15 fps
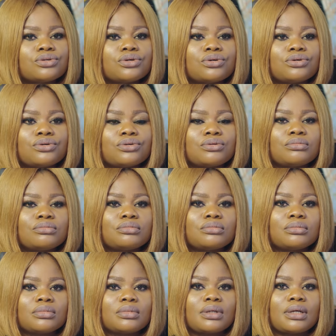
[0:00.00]
So
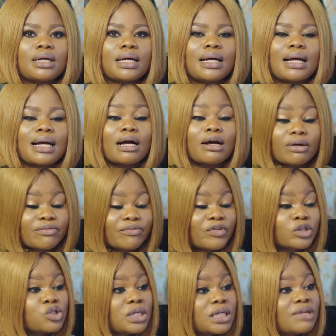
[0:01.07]

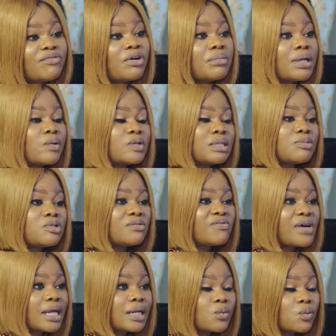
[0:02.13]
fortunately for me, I was able to
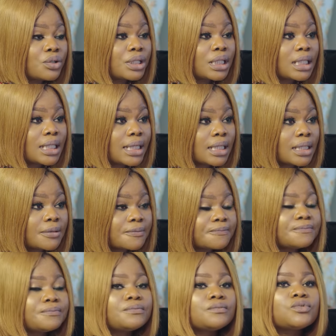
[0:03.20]
find one in
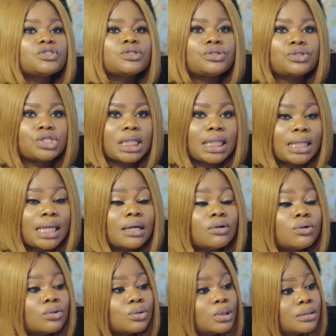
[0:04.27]
Lekki. She's an
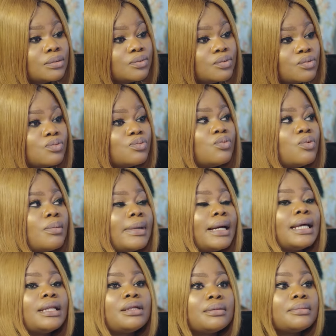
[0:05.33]
older
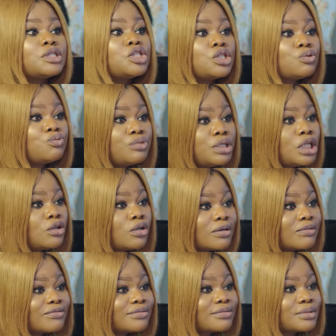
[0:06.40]
woman, you know, but she really
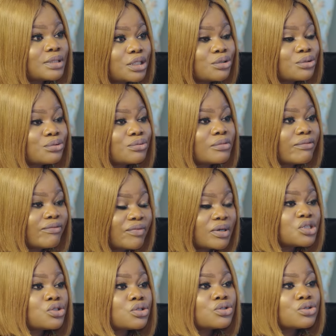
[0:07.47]
loved, you know,
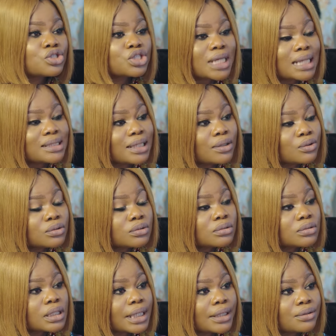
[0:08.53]
fashion. So she has her
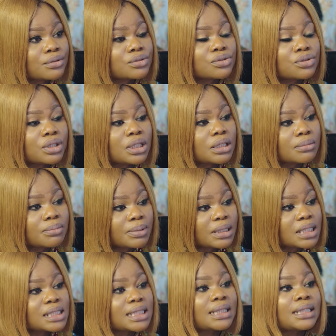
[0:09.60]
own, you know, sewing
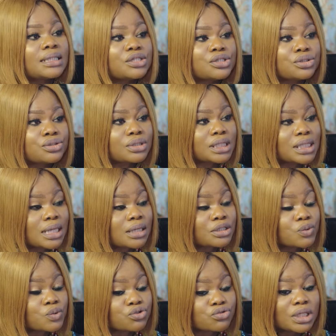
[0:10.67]
place. And then she
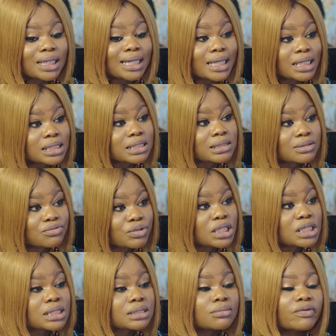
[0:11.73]
was running like a
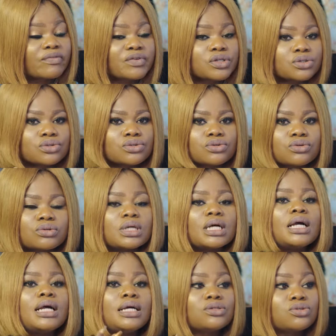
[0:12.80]
really small fashion school.
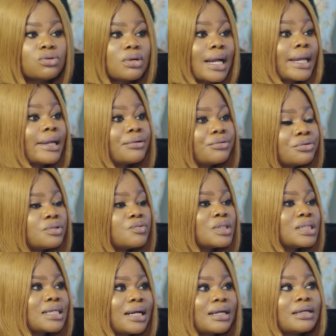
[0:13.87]
So I enrolled
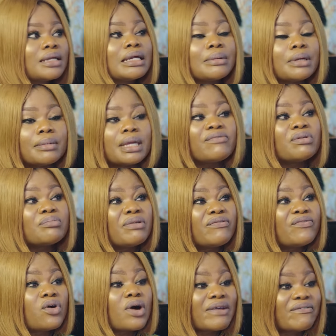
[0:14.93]
with her. Even
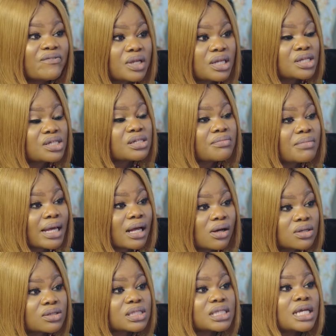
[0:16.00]
before I finished my
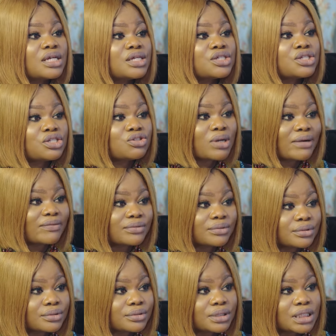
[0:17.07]
course, she traveled.